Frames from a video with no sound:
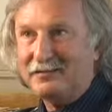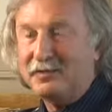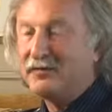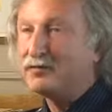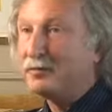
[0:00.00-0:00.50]

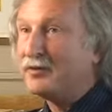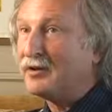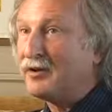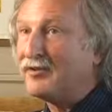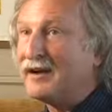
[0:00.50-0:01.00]
But for
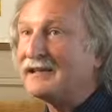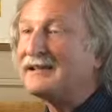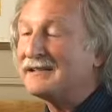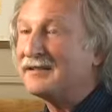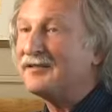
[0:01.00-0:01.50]
rheumatoid
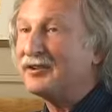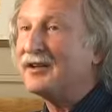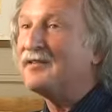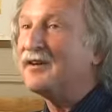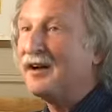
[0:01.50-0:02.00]
arthritis, that's severe
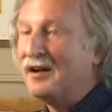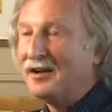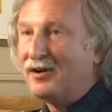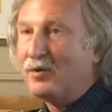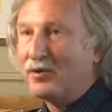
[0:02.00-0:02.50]
enough,
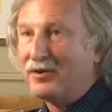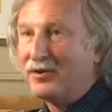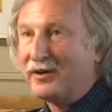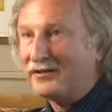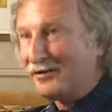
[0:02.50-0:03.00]
worth
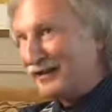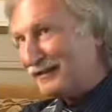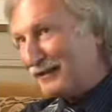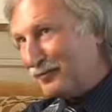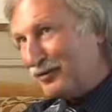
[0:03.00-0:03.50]
doing. So
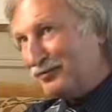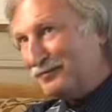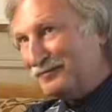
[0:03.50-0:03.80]
that's step two.